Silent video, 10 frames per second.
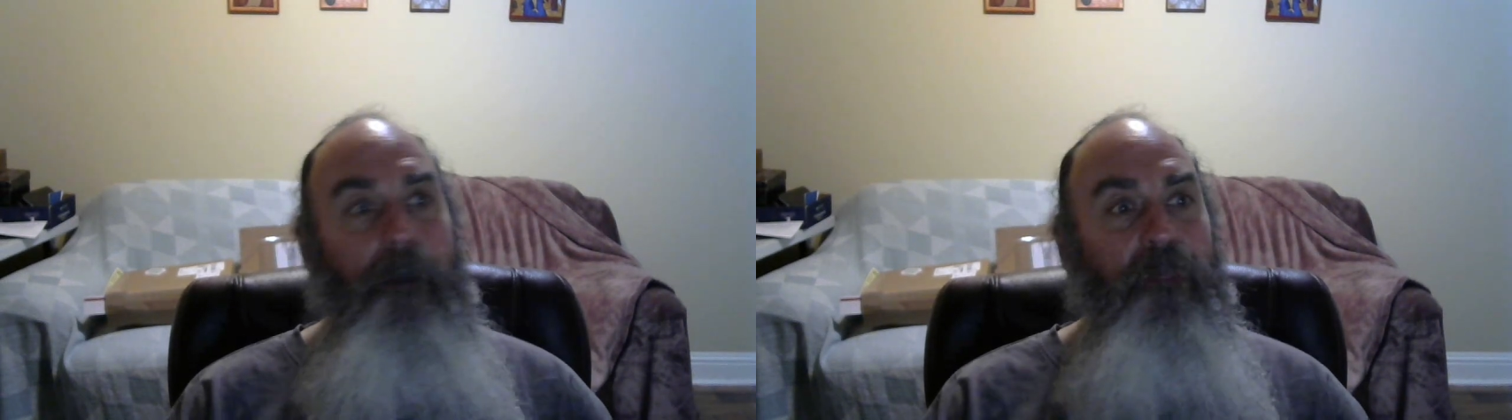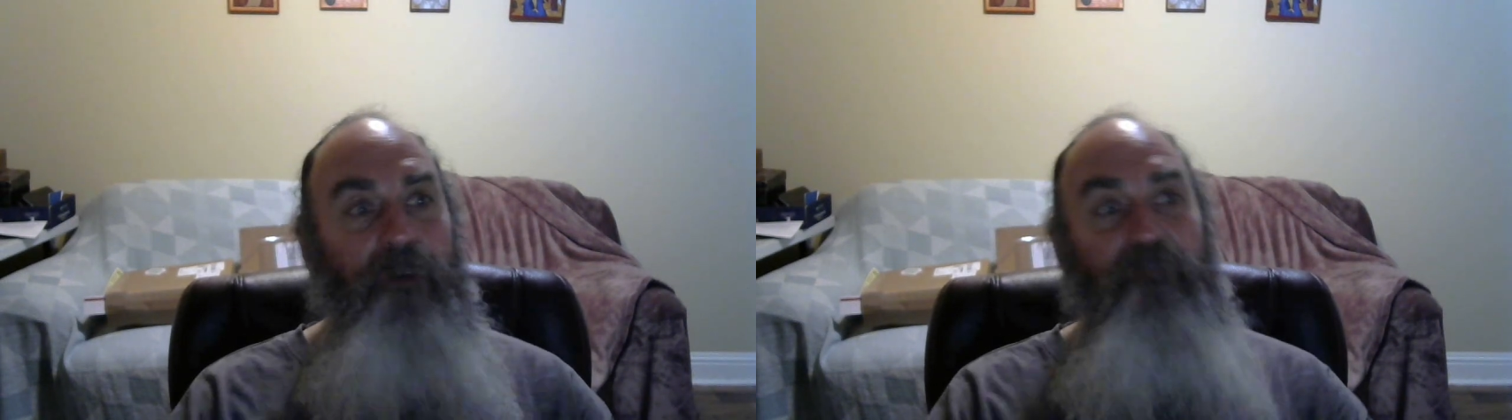
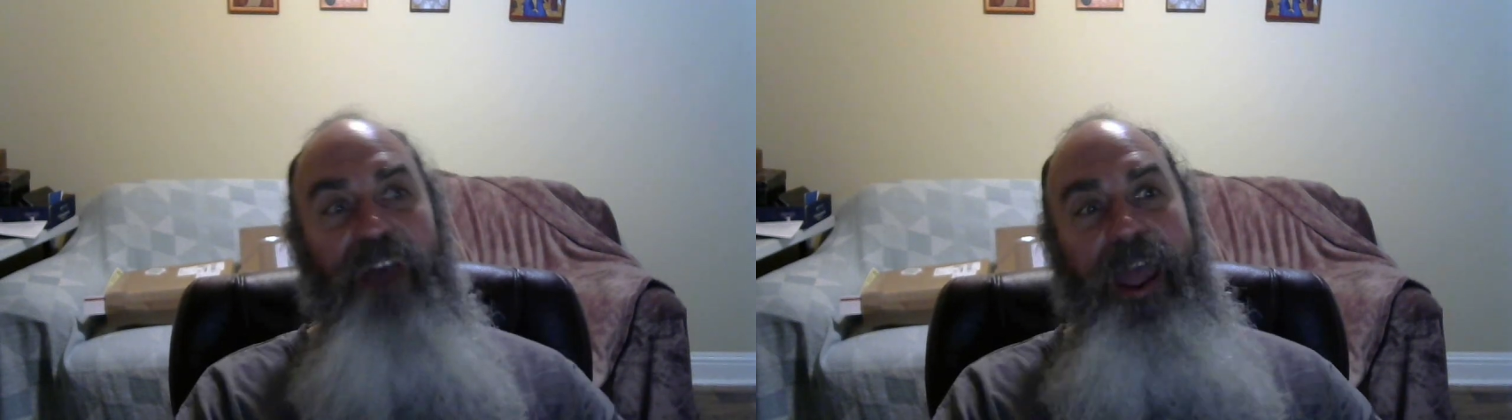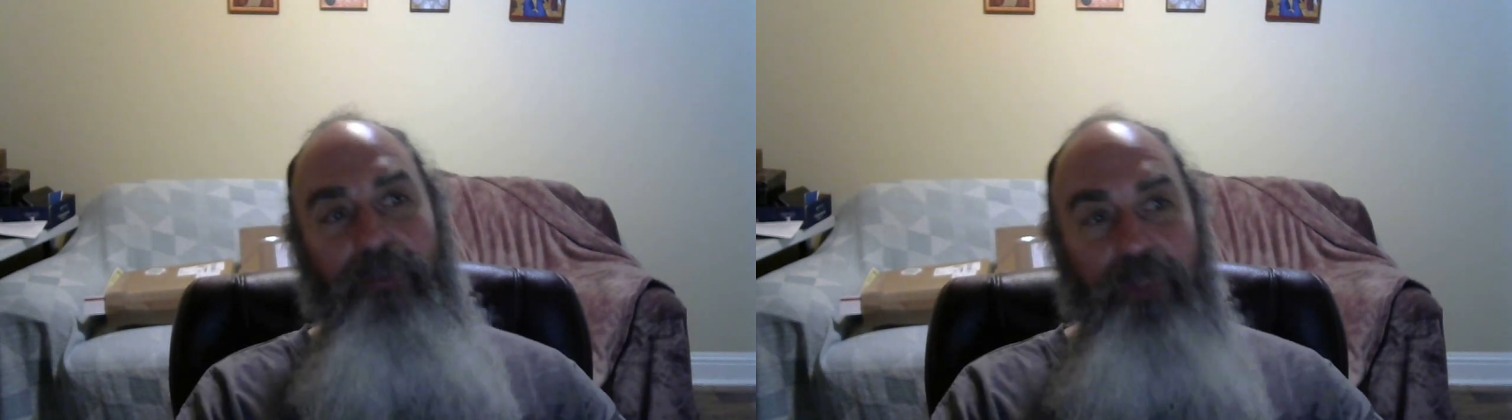The
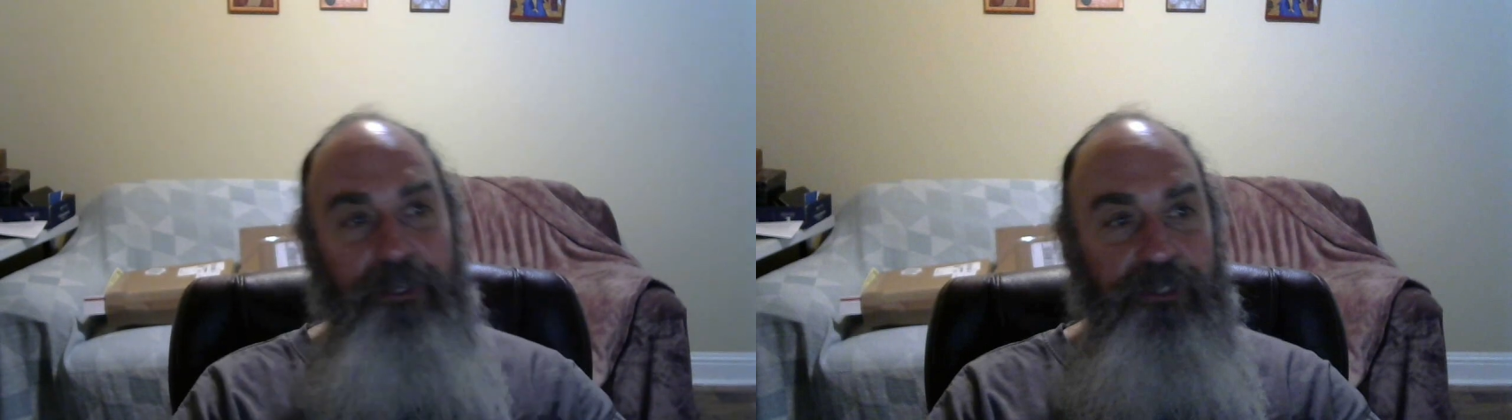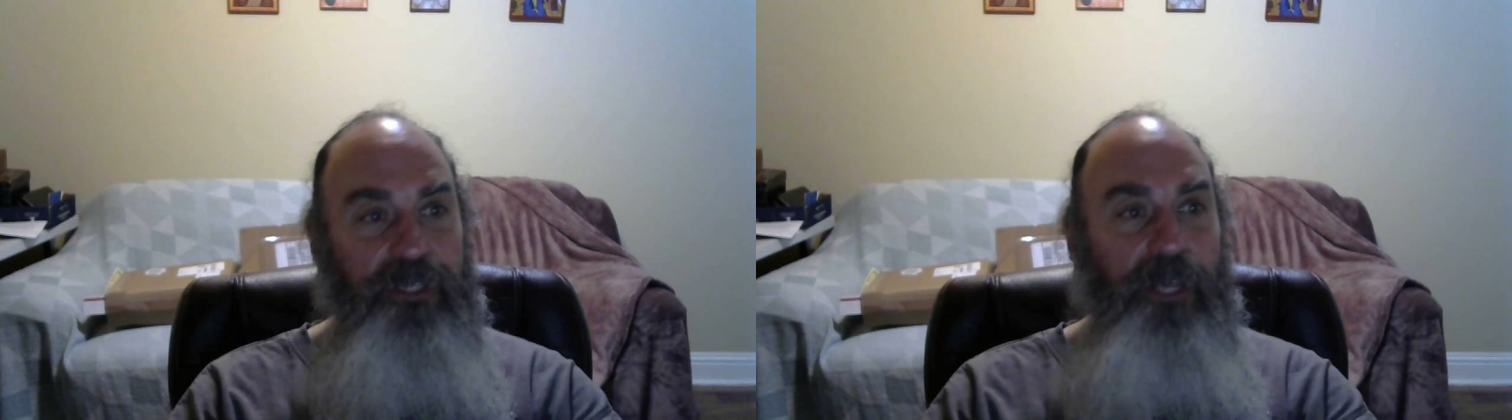fact that
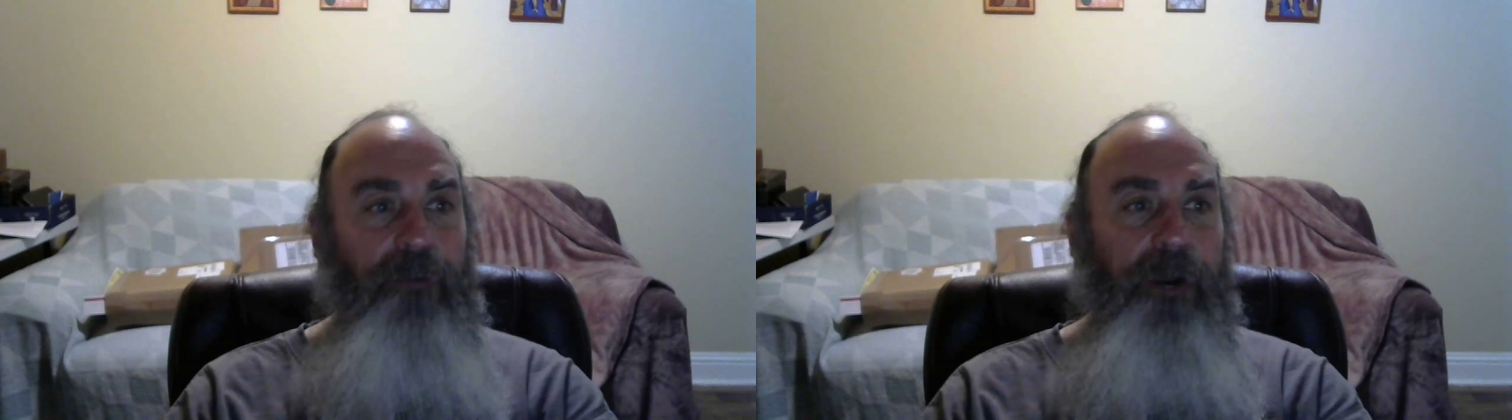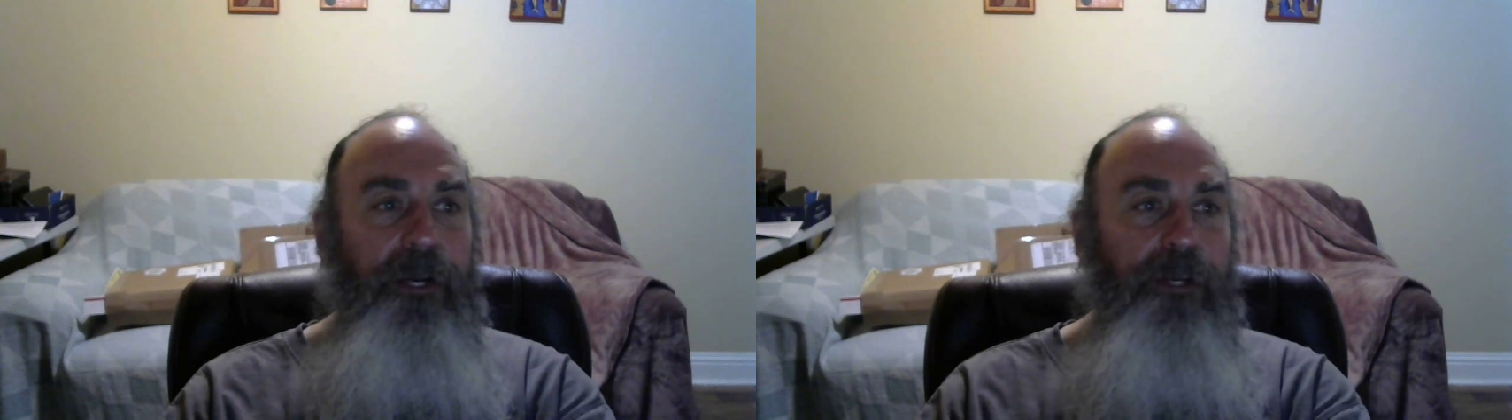
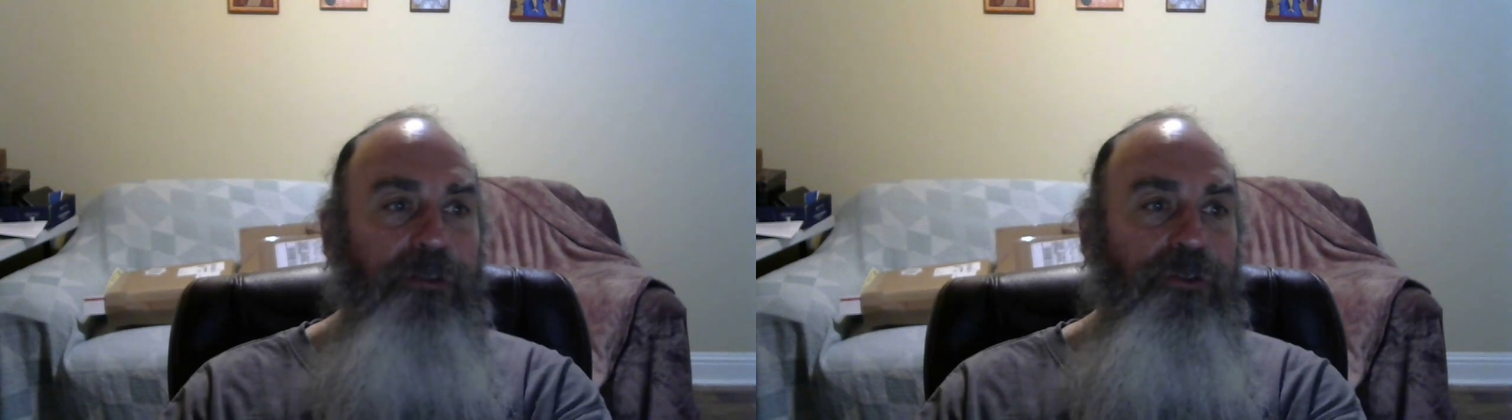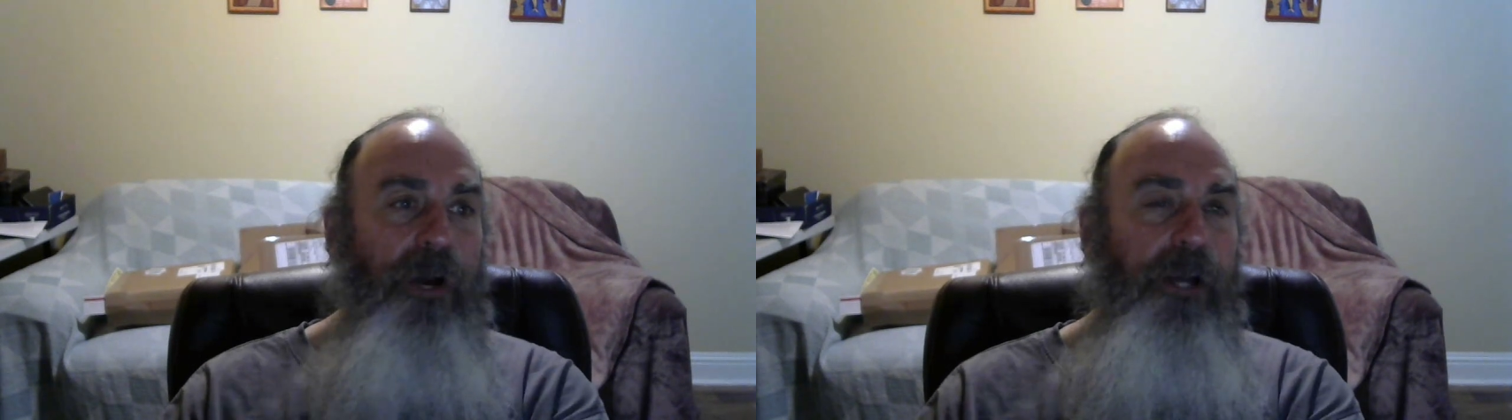accelerated
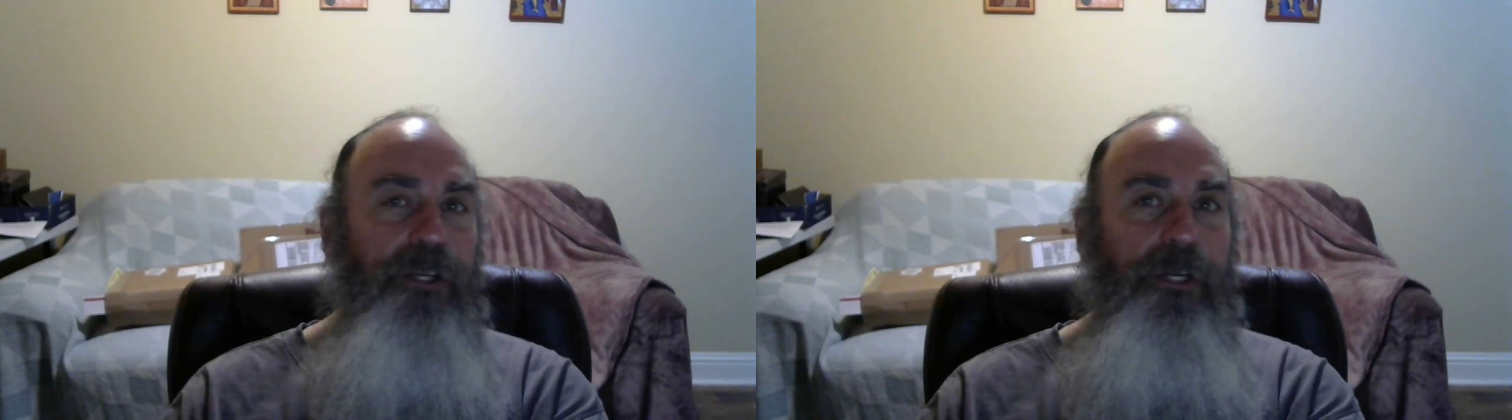instruction